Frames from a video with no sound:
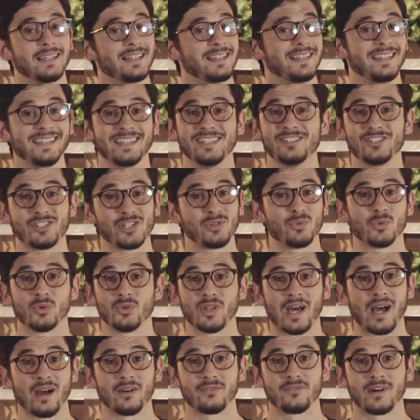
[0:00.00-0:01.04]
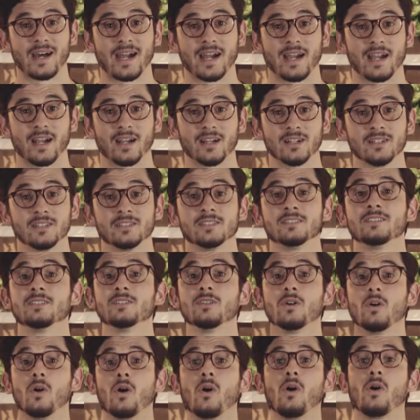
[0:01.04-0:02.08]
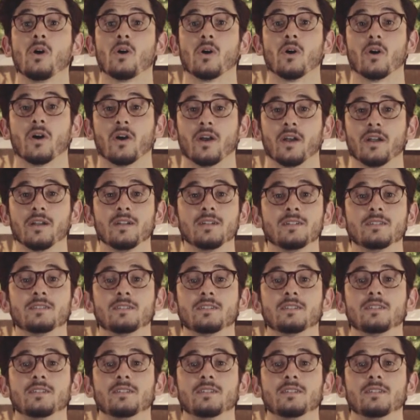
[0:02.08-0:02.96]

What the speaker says: the engine will not fire. Or